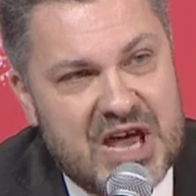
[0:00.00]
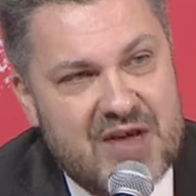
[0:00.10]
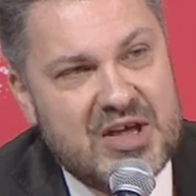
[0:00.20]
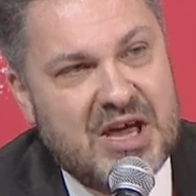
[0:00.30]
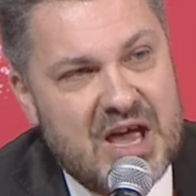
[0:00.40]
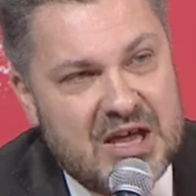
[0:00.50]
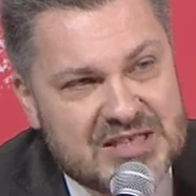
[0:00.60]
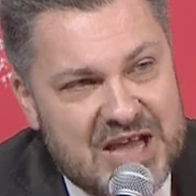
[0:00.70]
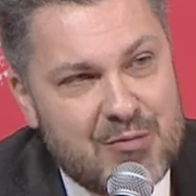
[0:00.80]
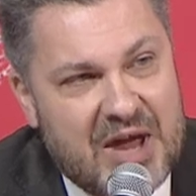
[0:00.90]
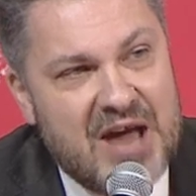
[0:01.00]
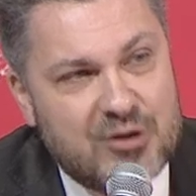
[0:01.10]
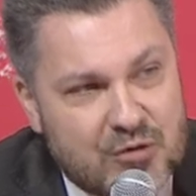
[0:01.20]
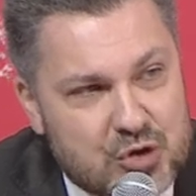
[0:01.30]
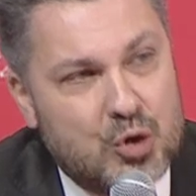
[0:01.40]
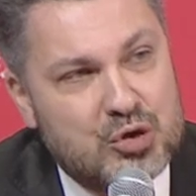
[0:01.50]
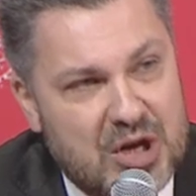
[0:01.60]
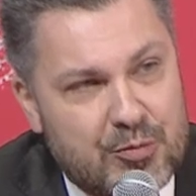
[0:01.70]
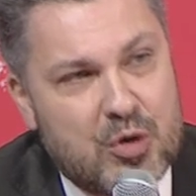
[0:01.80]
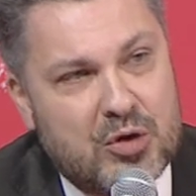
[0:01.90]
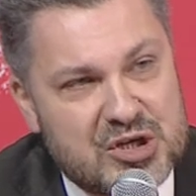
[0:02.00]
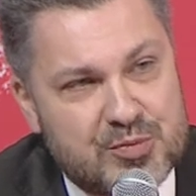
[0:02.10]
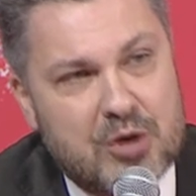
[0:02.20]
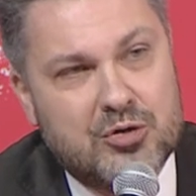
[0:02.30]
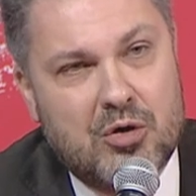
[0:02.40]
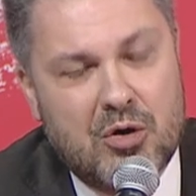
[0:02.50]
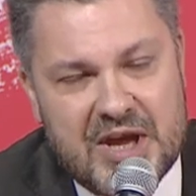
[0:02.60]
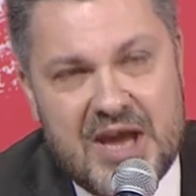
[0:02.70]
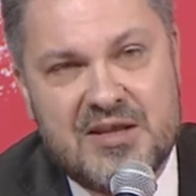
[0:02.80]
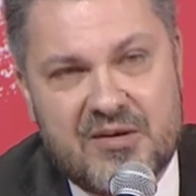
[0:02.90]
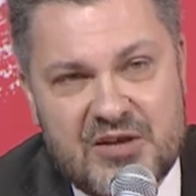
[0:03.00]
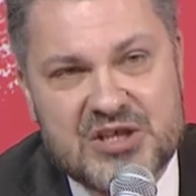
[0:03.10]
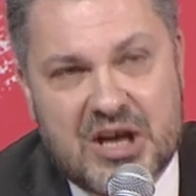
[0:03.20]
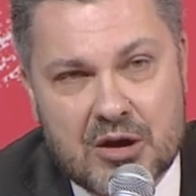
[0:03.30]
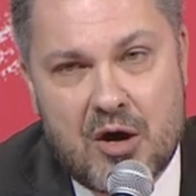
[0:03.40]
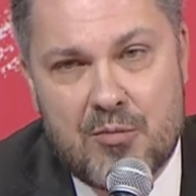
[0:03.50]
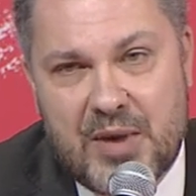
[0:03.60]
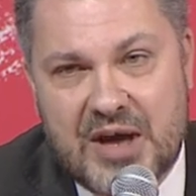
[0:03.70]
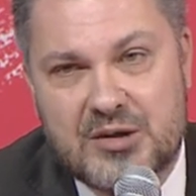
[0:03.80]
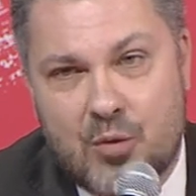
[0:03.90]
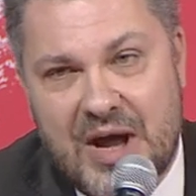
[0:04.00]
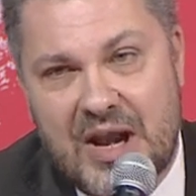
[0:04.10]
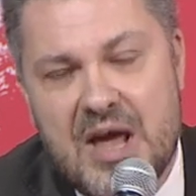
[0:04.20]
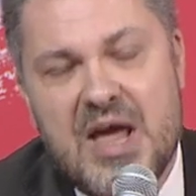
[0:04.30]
having some kind of social progress protocol in the fiscal compact, well,